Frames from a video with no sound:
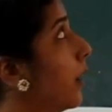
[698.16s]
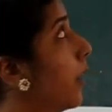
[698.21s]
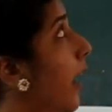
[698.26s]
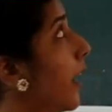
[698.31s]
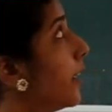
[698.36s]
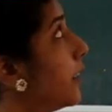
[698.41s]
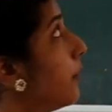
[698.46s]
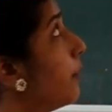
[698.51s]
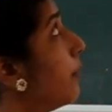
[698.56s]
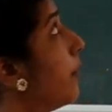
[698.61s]

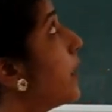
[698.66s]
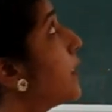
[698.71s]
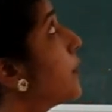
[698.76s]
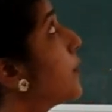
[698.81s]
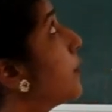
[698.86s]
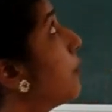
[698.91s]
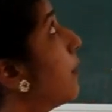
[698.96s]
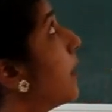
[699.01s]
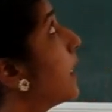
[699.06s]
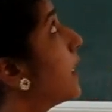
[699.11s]
And the
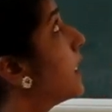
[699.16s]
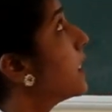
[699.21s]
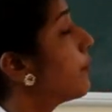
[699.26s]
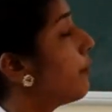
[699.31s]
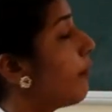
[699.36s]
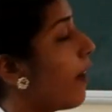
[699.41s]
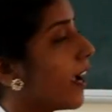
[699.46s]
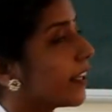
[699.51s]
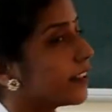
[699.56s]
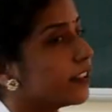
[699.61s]
first one is
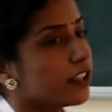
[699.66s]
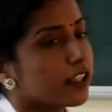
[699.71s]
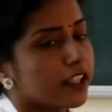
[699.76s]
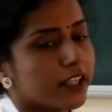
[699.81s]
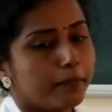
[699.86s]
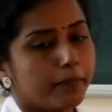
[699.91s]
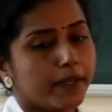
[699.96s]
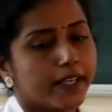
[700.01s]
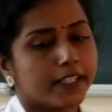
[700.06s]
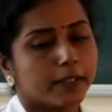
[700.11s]
factor
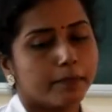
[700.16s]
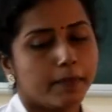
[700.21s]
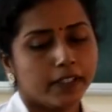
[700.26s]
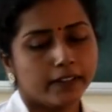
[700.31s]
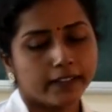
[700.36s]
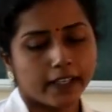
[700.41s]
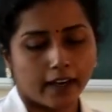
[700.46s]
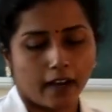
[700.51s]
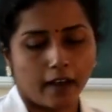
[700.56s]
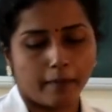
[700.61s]

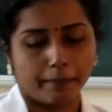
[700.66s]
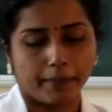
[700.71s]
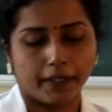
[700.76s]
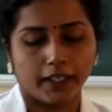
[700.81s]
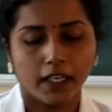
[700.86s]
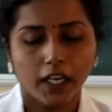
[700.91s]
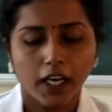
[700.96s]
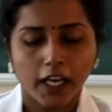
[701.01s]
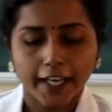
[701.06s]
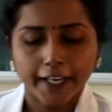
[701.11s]
replacement therapy.
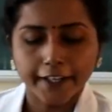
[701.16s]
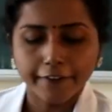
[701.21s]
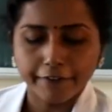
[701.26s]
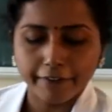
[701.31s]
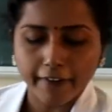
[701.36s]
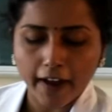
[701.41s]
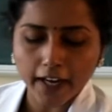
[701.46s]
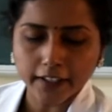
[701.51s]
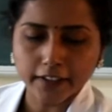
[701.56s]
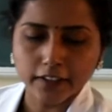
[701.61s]
In
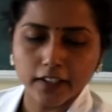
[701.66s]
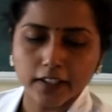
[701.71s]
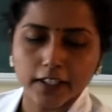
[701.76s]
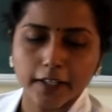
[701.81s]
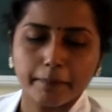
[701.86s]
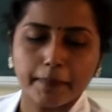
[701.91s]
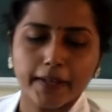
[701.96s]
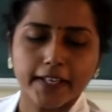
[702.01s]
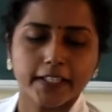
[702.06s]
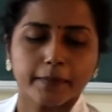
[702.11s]
factor
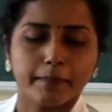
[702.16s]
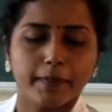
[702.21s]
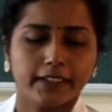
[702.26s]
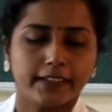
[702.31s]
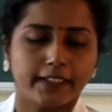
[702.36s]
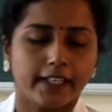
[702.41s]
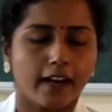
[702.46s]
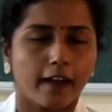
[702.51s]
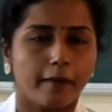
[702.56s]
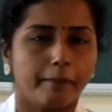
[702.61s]

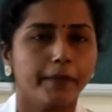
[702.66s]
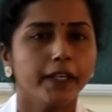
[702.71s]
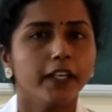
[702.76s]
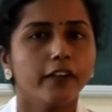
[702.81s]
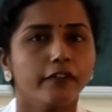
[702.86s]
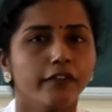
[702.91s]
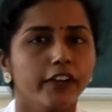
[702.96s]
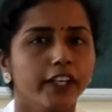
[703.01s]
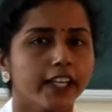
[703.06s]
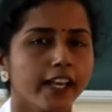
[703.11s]
replacement therapy,
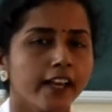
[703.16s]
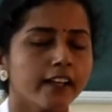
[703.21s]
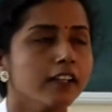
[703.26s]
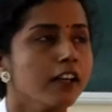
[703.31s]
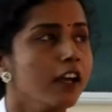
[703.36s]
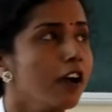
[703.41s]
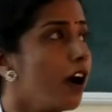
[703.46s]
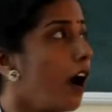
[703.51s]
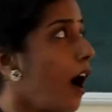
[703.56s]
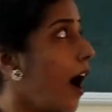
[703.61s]
we can
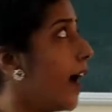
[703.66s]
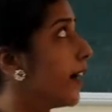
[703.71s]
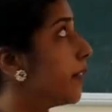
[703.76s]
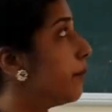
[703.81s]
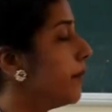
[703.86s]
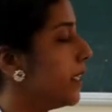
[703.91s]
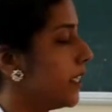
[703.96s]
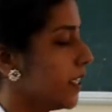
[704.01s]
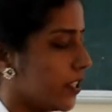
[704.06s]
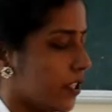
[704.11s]

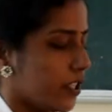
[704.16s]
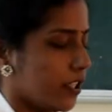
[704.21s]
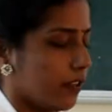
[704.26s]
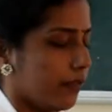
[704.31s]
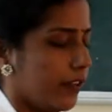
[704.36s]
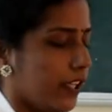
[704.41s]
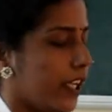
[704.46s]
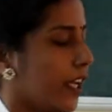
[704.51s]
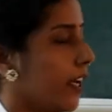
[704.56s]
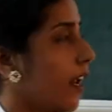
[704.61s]
administer
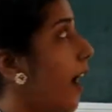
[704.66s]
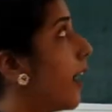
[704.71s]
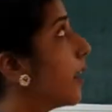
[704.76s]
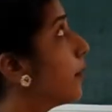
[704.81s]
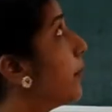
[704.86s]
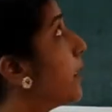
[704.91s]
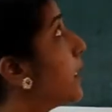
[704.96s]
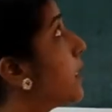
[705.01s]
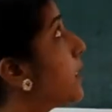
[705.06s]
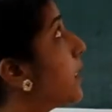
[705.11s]

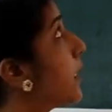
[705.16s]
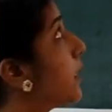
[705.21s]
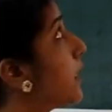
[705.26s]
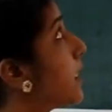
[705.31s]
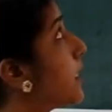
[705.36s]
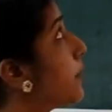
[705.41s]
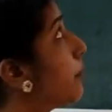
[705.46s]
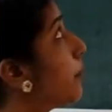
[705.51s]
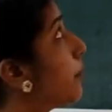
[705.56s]
this